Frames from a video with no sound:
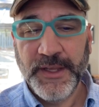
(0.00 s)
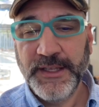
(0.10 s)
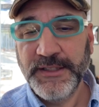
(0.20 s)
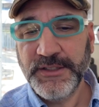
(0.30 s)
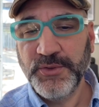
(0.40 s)

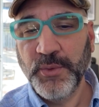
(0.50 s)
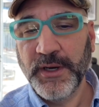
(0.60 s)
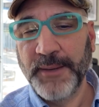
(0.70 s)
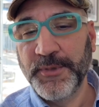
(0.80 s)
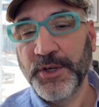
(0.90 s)
and this is where
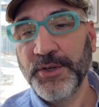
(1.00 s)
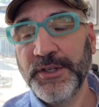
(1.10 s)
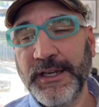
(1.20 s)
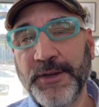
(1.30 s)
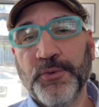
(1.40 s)
I'm
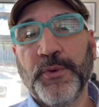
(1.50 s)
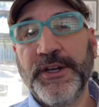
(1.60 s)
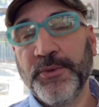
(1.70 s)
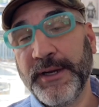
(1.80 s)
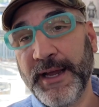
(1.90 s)
currently
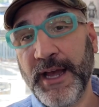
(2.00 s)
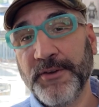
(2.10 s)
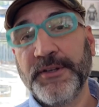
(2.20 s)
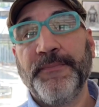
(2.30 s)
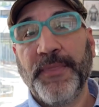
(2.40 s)
rendering
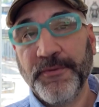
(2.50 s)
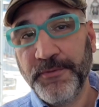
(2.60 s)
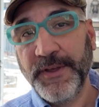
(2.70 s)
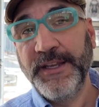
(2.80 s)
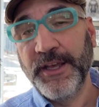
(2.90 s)
out the
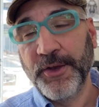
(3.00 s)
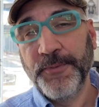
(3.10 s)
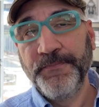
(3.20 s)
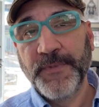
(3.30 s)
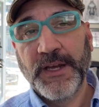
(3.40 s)
video
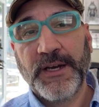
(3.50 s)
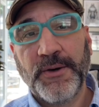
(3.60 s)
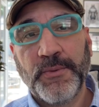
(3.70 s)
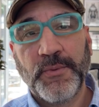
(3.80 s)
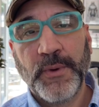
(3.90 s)

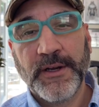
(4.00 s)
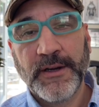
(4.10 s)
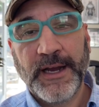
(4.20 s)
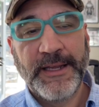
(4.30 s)
where I